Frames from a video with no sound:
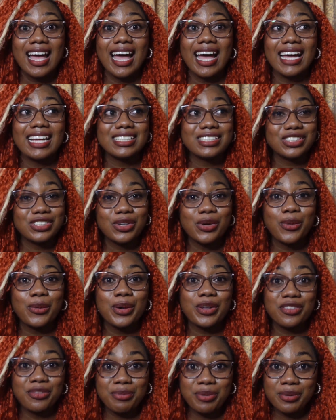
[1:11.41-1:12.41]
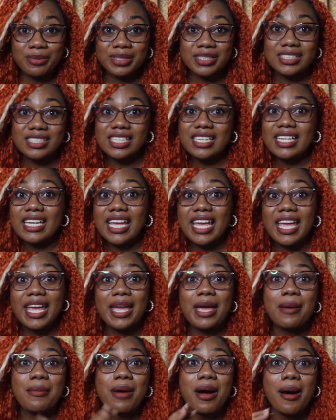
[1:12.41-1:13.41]
And so with puberty
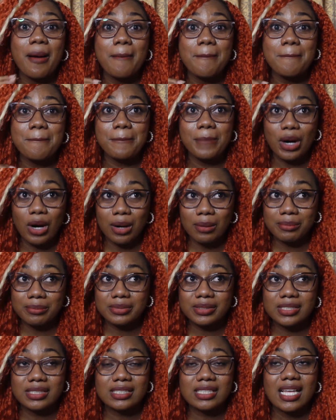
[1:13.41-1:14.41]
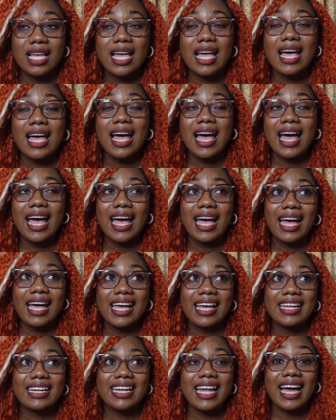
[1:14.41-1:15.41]
came bumps,
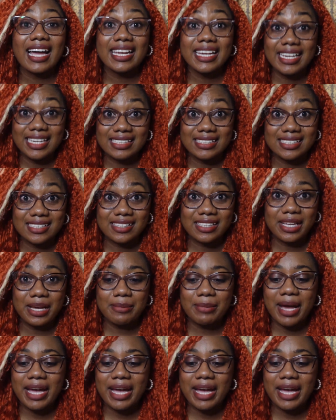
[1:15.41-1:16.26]
and I hated them.